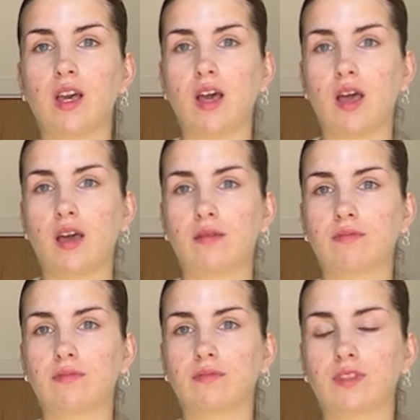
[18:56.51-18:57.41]

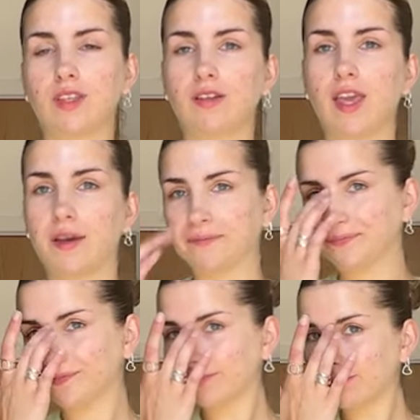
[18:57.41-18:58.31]
Um, so yeah,
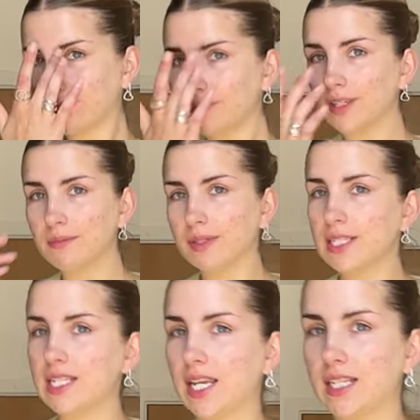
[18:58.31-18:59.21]

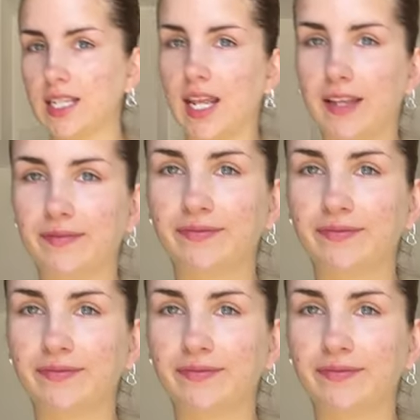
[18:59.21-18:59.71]
busy day today.